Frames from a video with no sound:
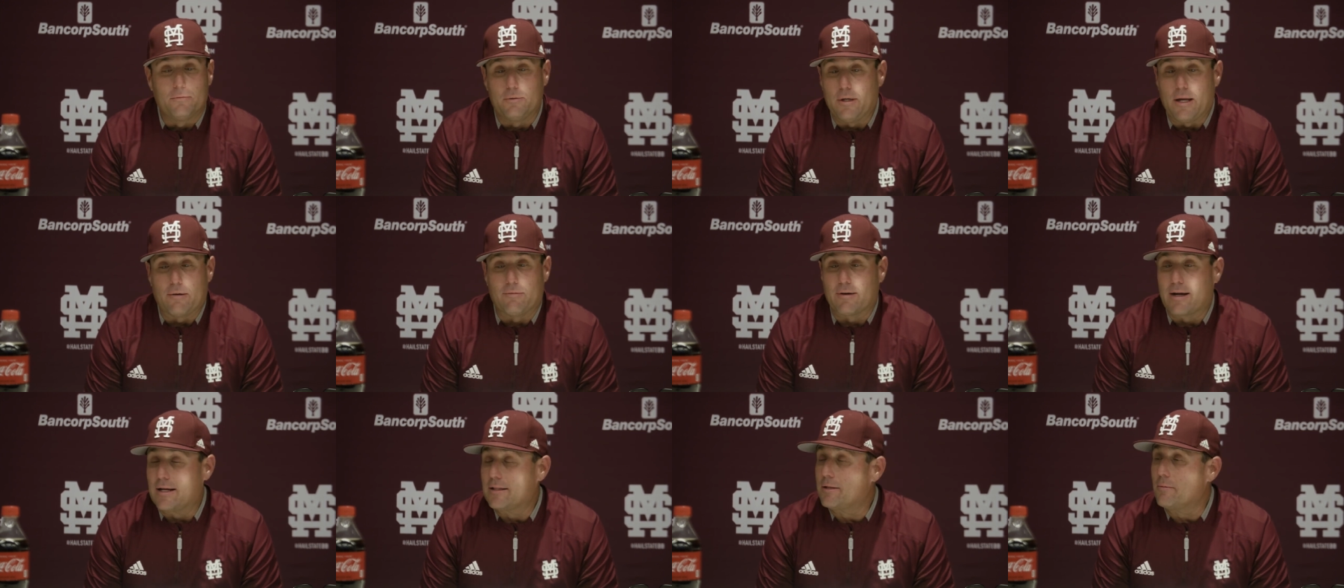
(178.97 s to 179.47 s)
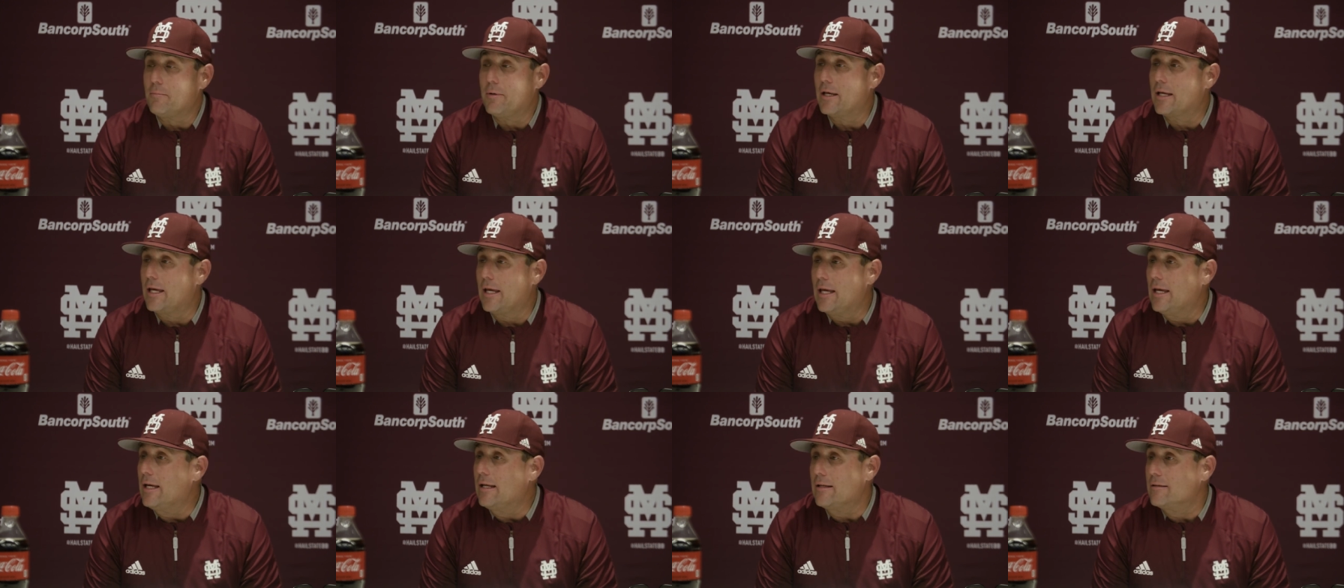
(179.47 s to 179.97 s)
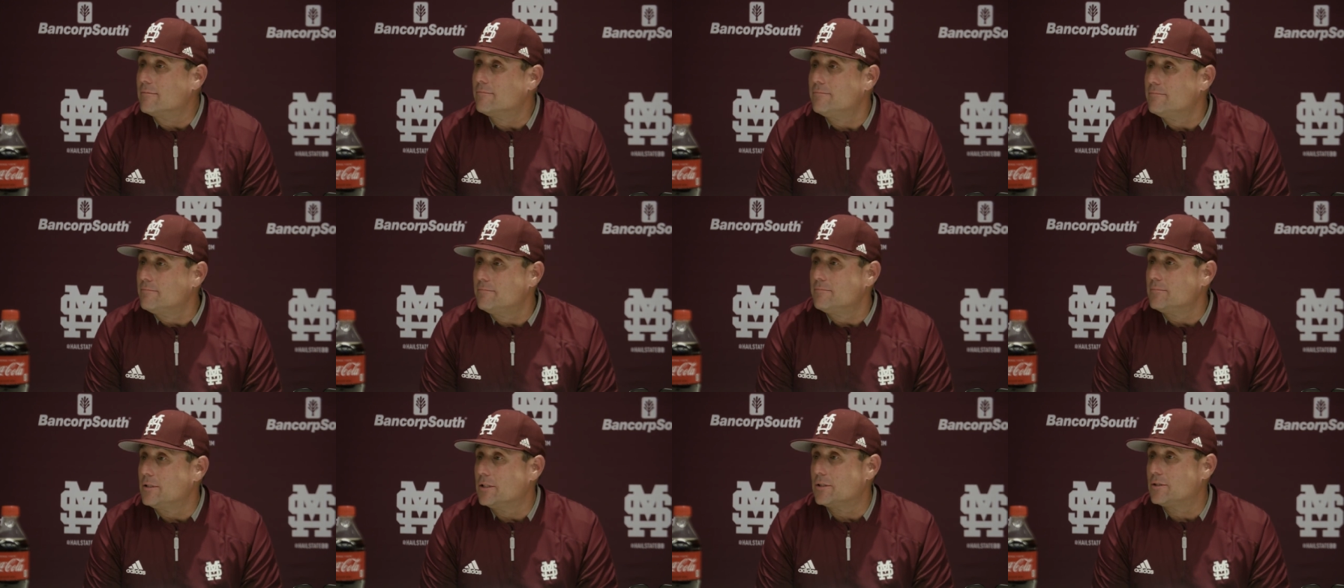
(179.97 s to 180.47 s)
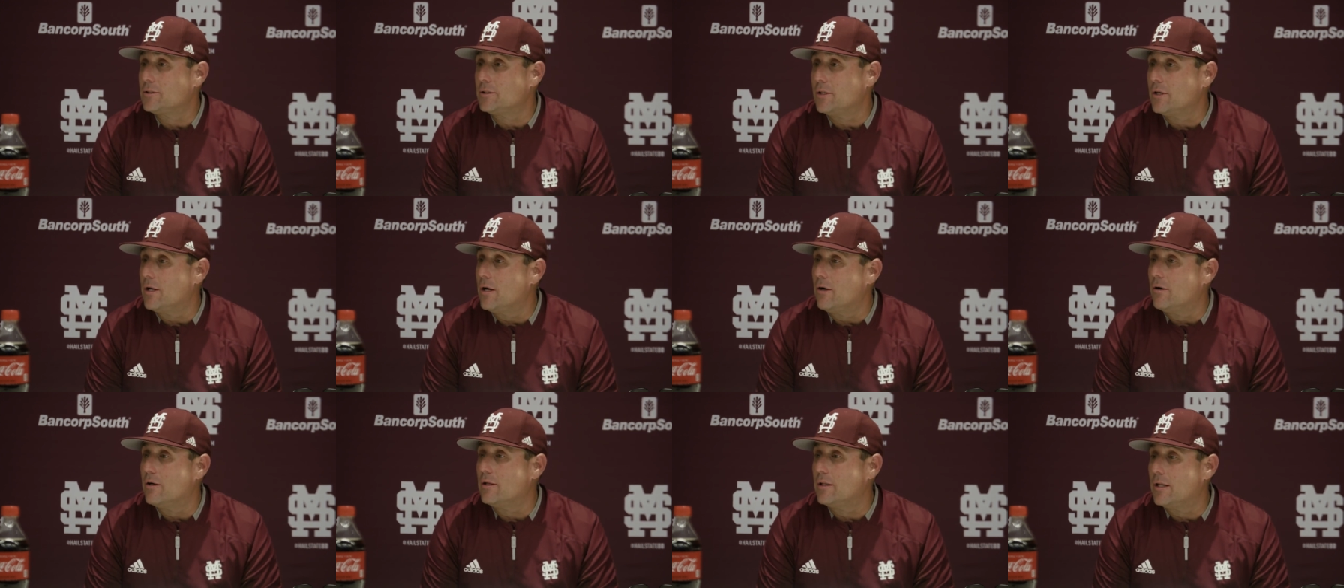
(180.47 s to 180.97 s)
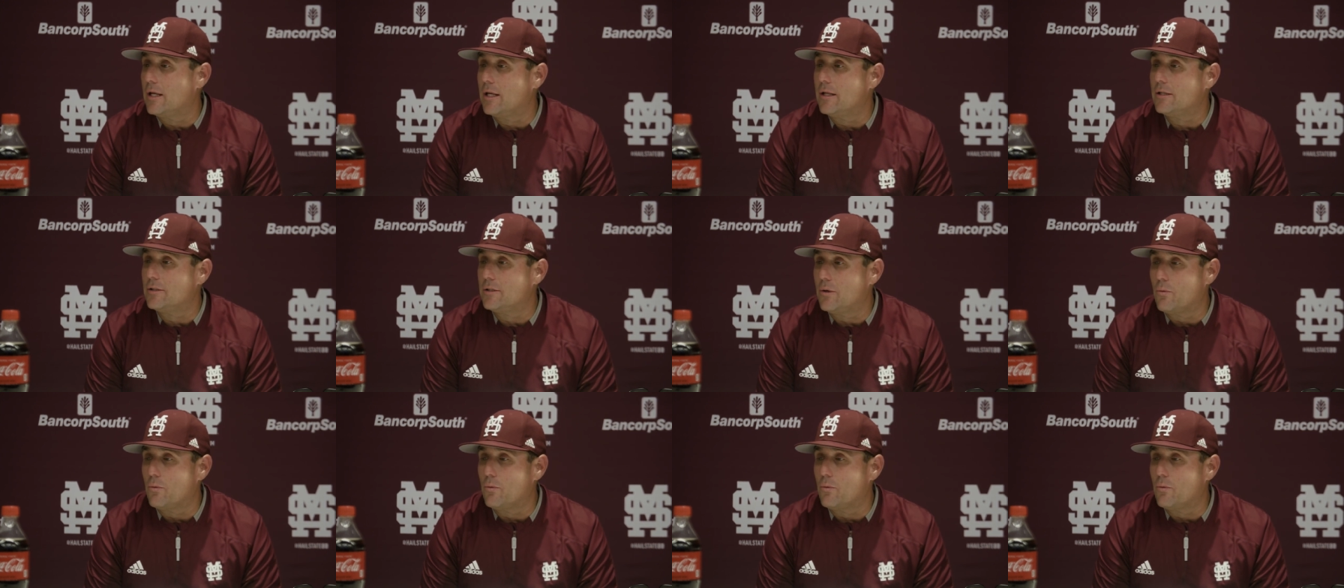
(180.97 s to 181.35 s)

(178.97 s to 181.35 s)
Never got the big hit. Just you know, and it,